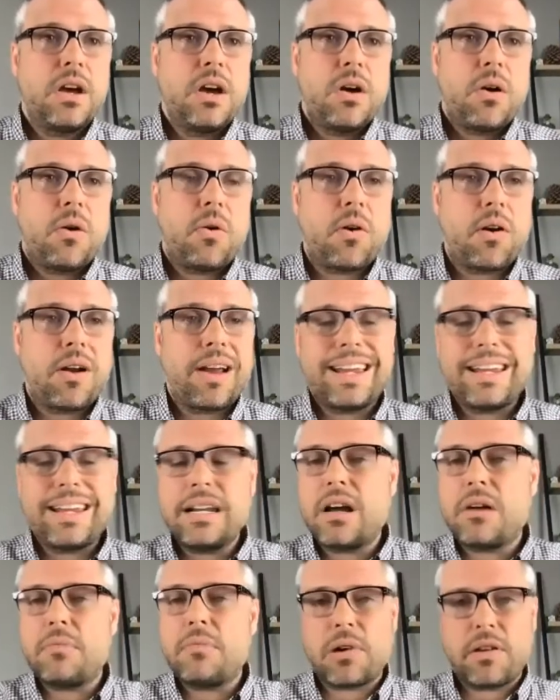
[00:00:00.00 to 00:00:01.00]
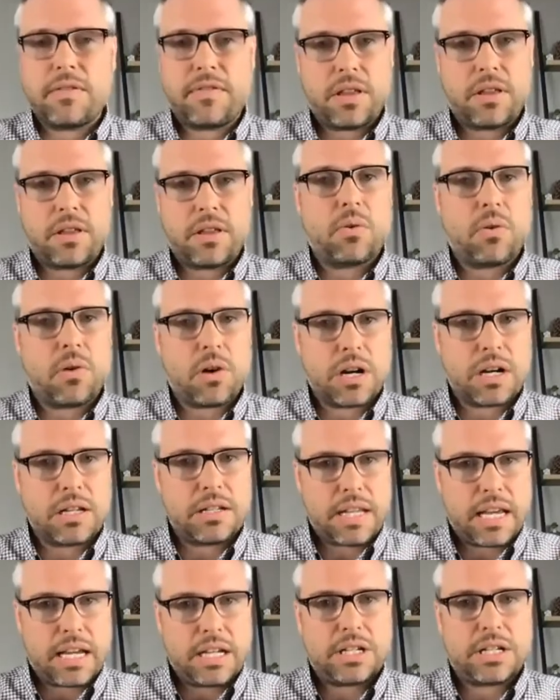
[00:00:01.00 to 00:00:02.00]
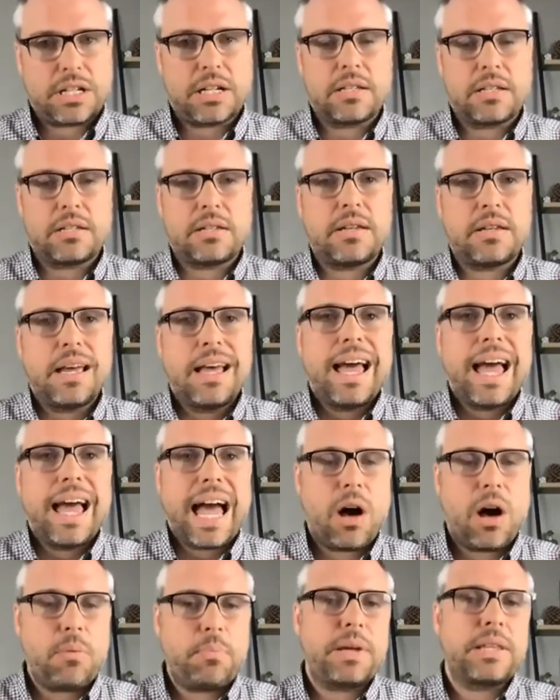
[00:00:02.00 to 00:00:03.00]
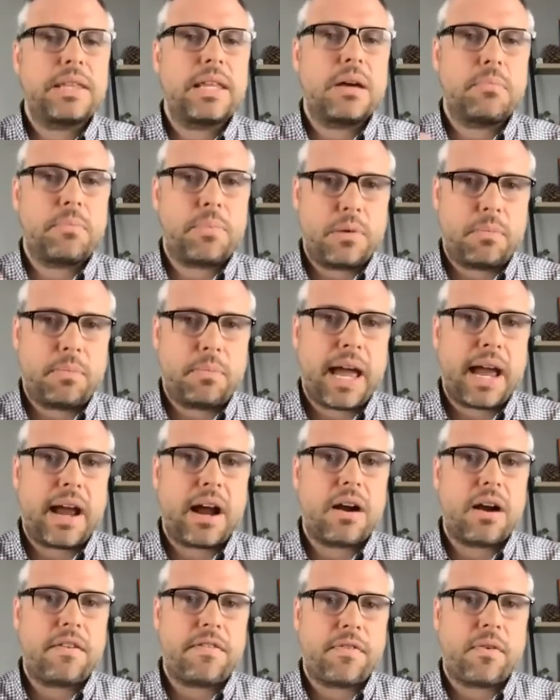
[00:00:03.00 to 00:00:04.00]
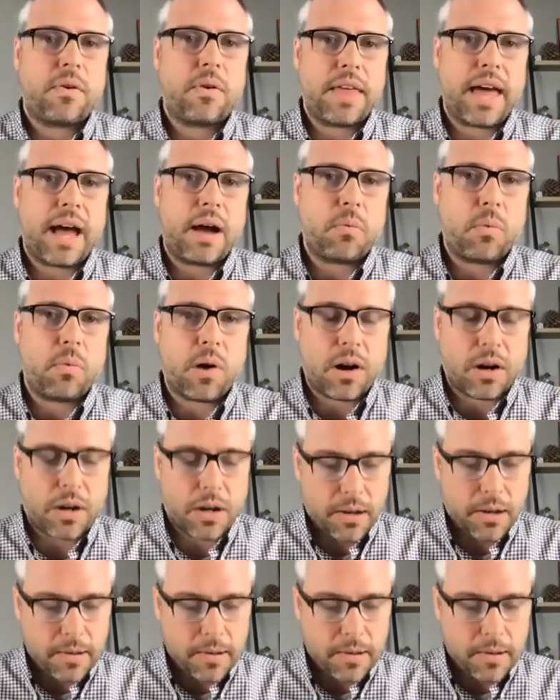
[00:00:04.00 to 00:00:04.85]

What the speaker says: or any number of other organizations, helping them prepare for that work.